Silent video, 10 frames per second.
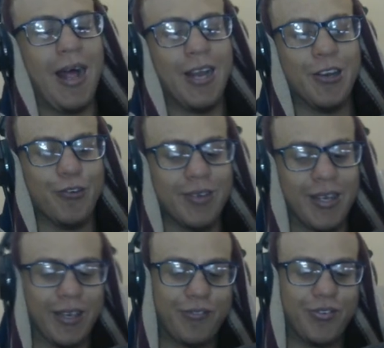I,
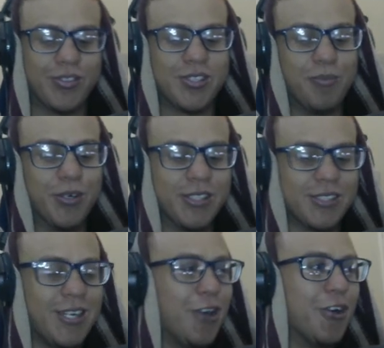like, for some
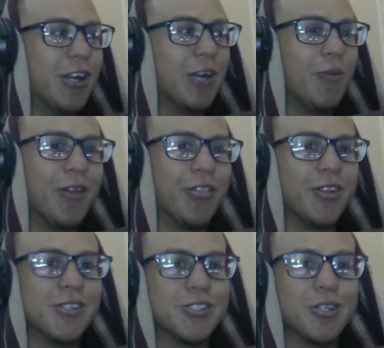reason I really want
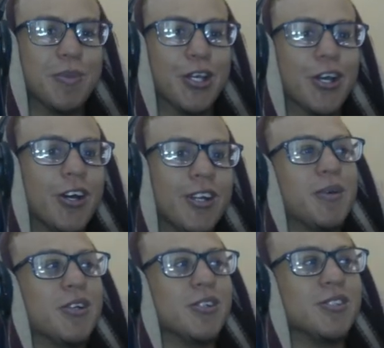this to be good,
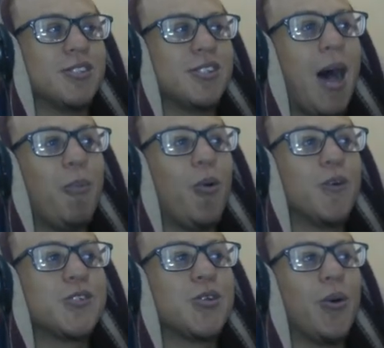because I'm
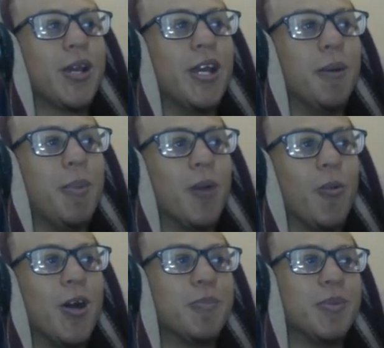always talking about
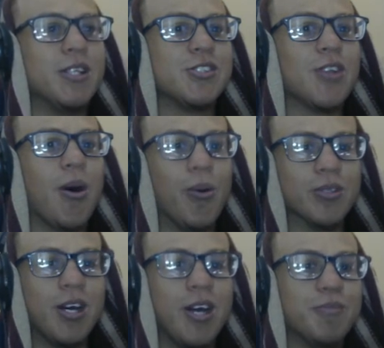One Piece the whole
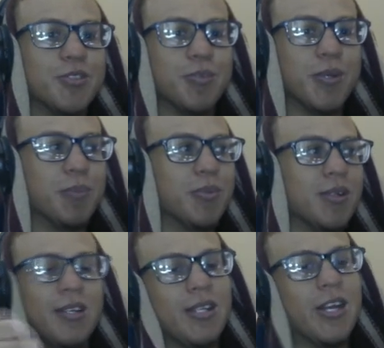time to people
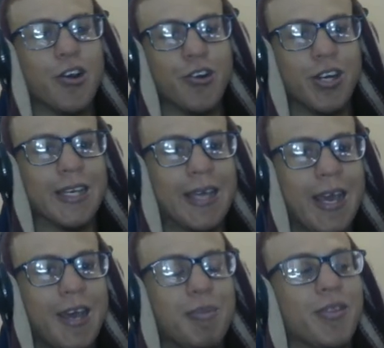and they don't really
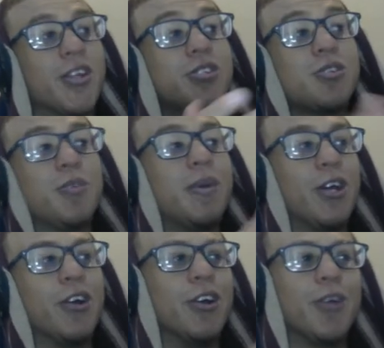care. But this would be
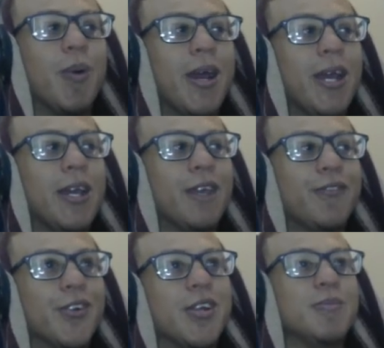a good way
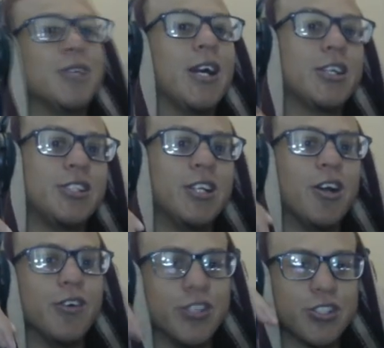for them to actually
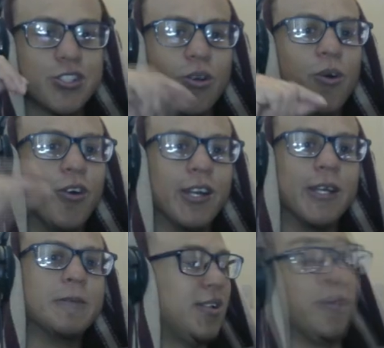know the
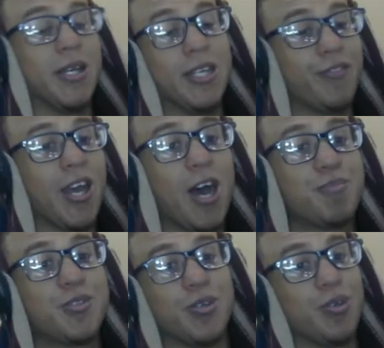story. I mean, if they're
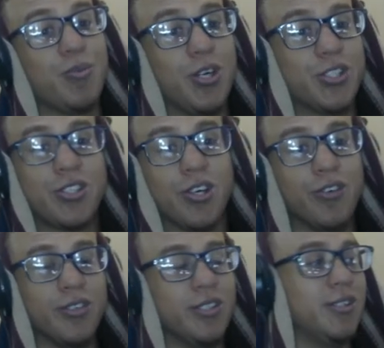up to it, watch
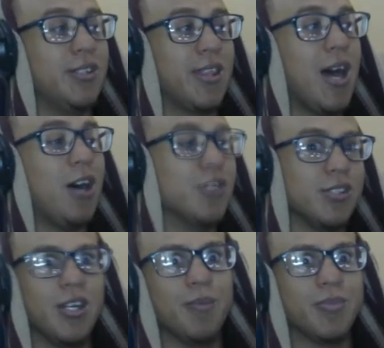over
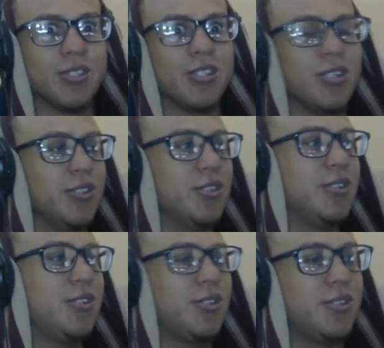1,000
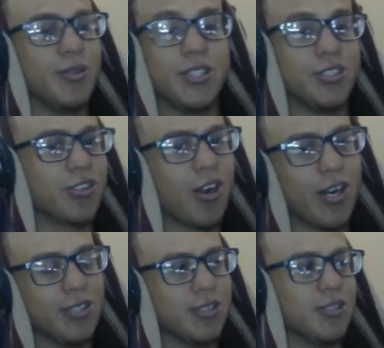episodes, which is
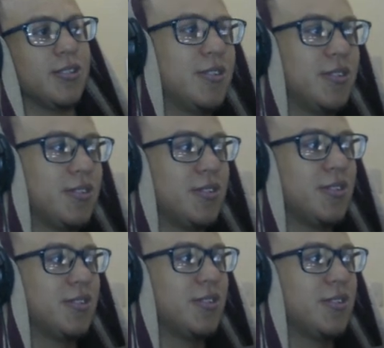crazy.
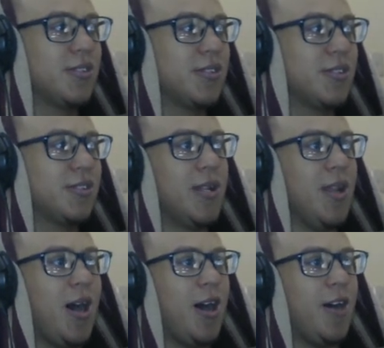
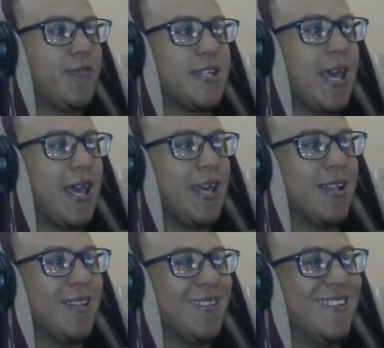Laugh Tale.